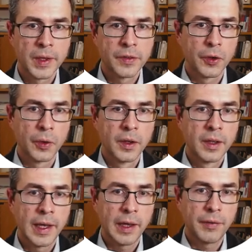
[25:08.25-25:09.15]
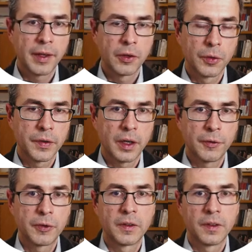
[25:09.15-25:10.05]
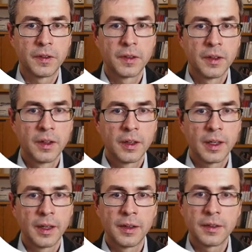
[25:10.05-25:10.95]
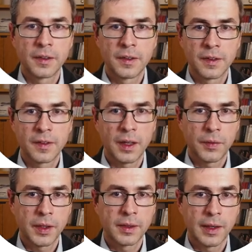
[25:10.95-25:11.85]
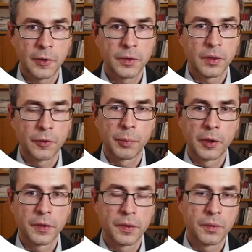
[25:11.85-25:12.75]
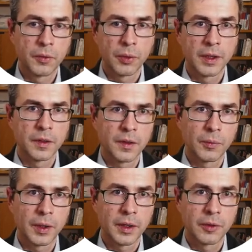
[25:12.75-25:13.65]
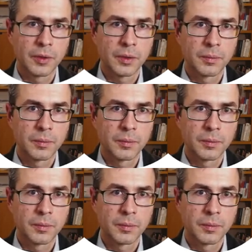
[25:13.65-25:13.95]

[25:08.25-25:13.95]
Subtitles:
So having goes after this, and it says having count of person greater than 100